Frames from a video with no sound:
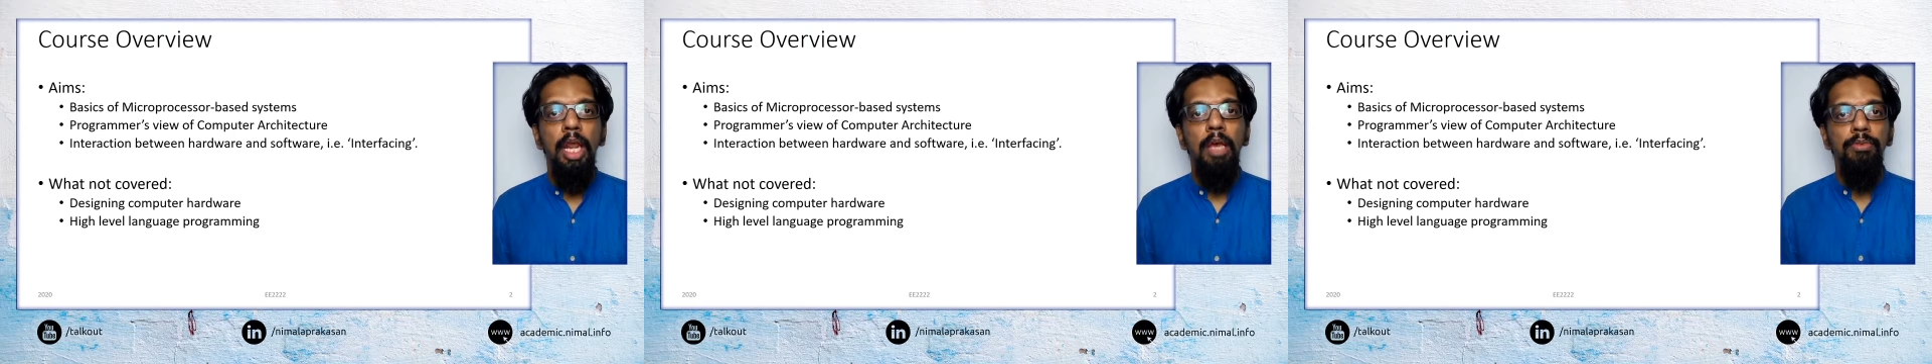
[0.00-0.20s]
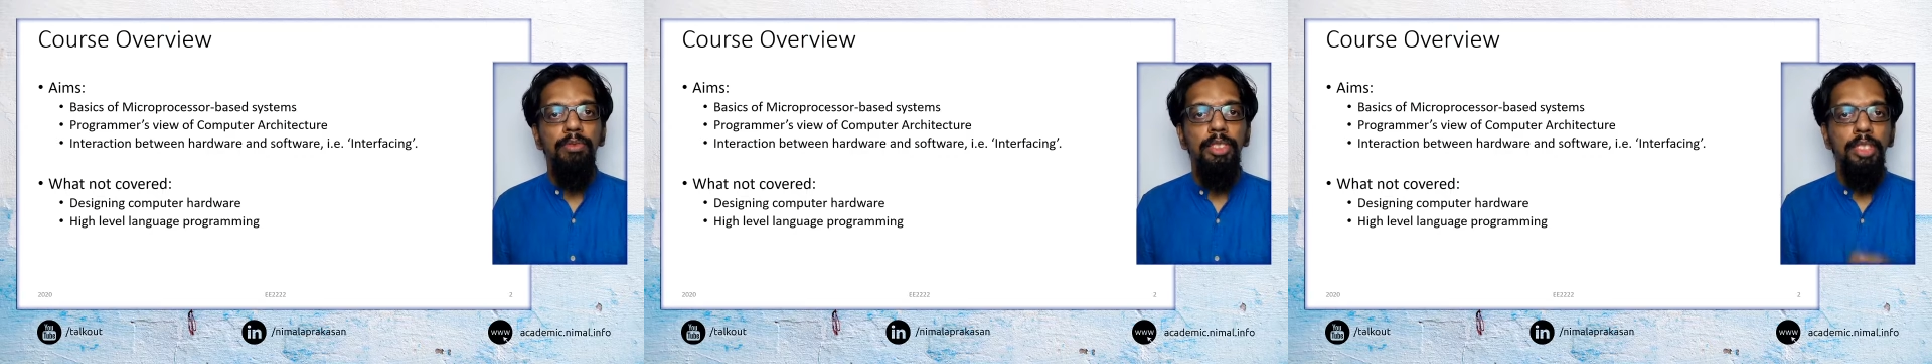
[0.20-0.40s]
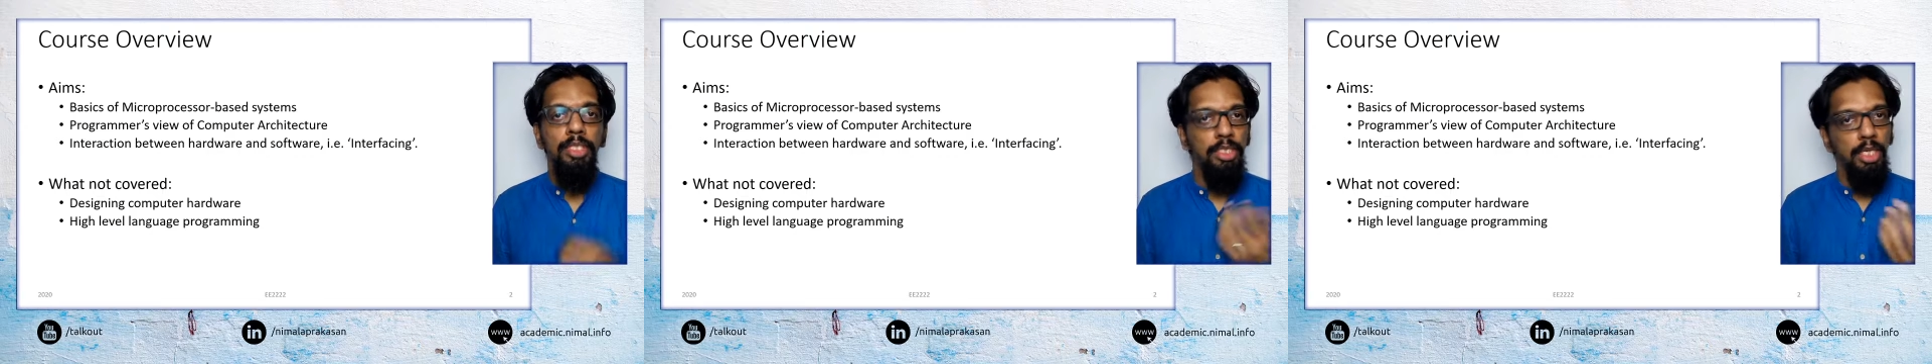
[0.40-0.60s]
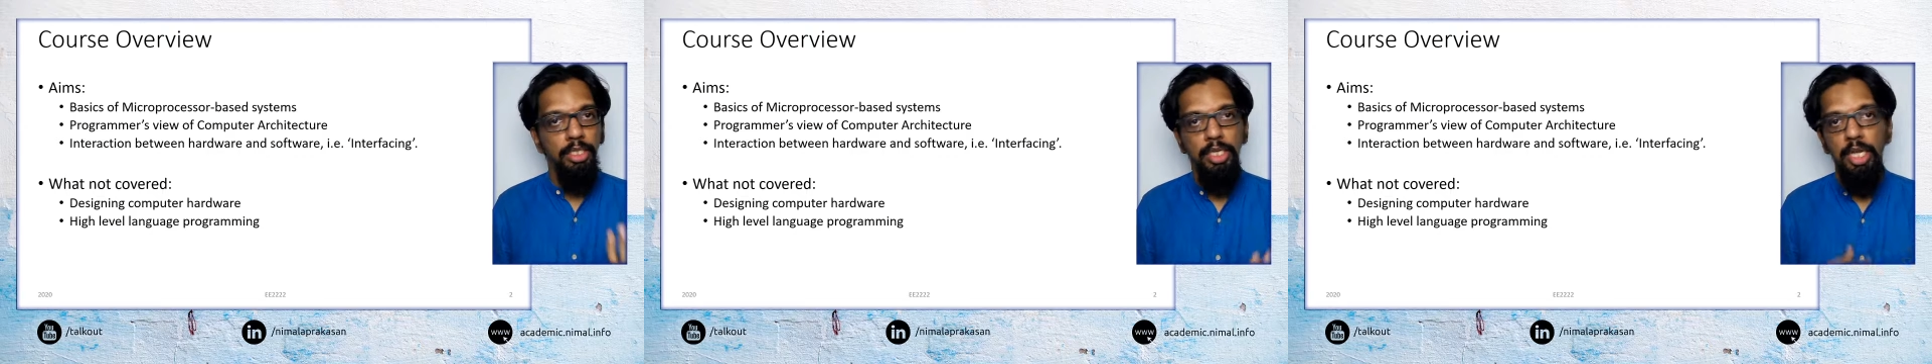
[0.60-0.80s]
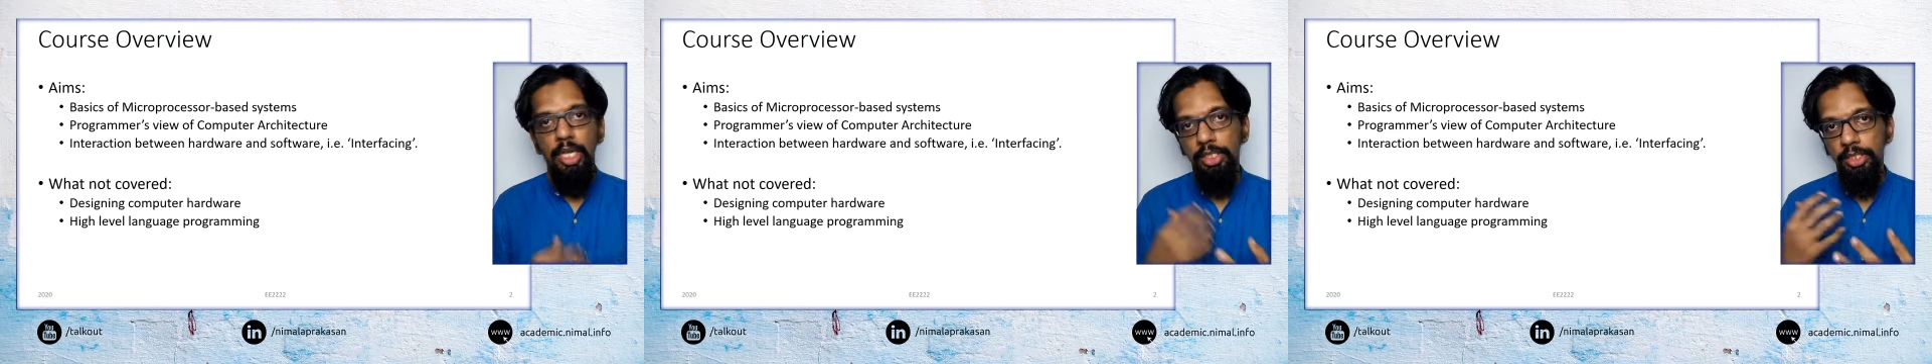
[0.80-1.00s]
languages
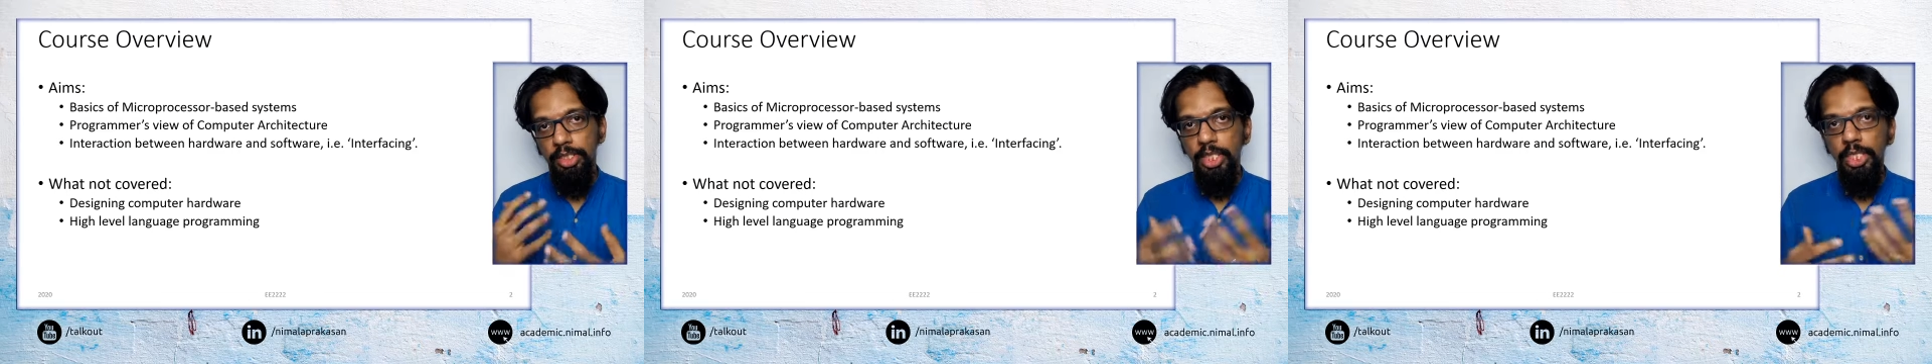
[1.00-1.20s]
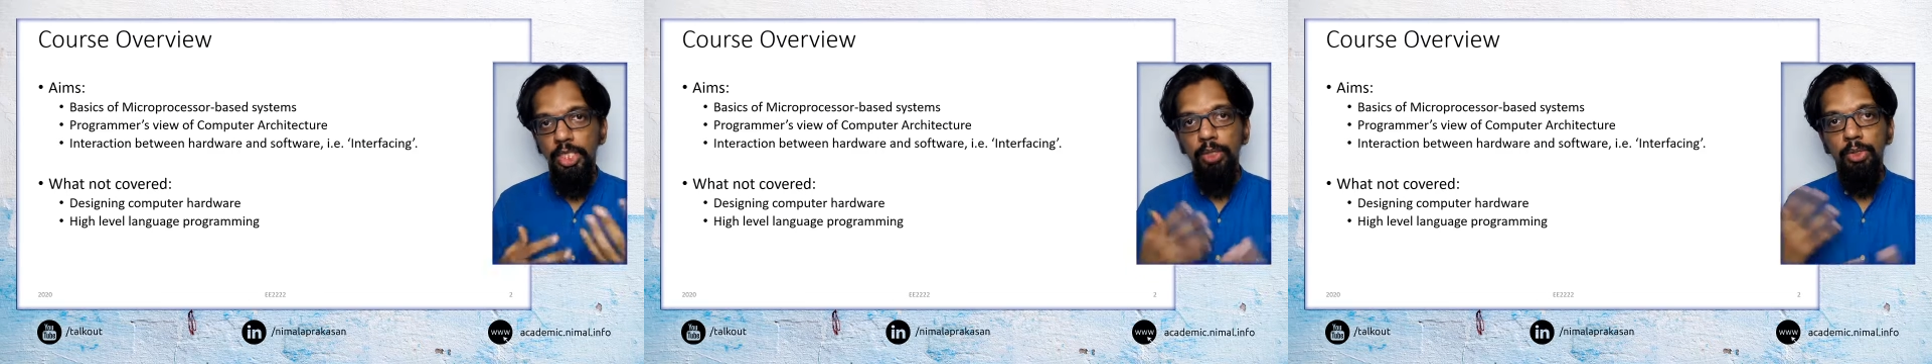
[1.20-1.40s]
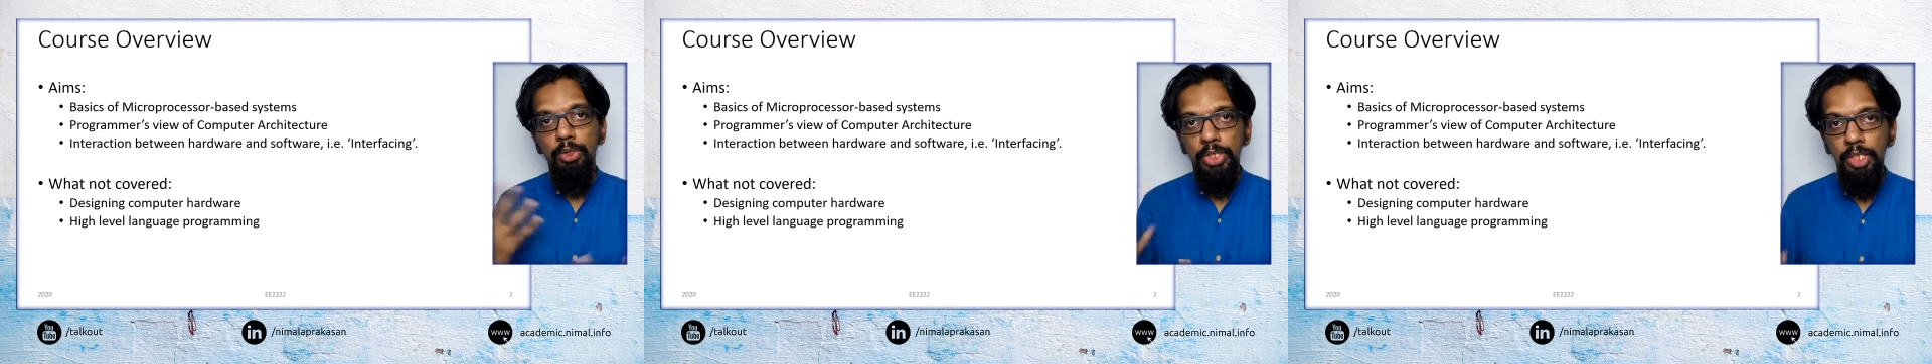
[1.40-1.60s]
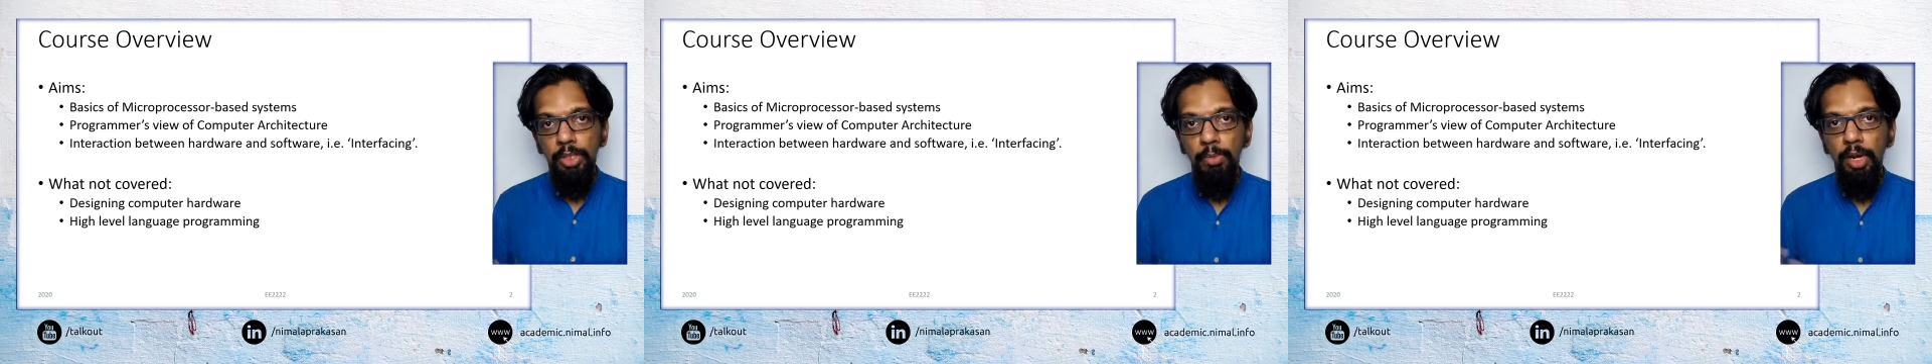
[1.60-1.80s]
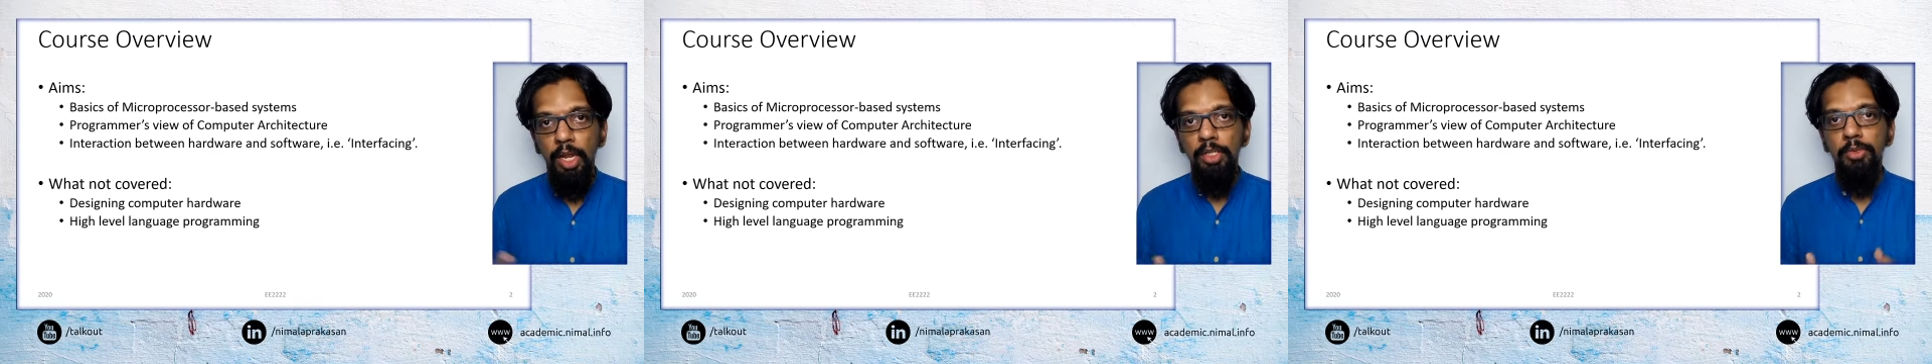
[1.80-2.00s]
such as C or C++,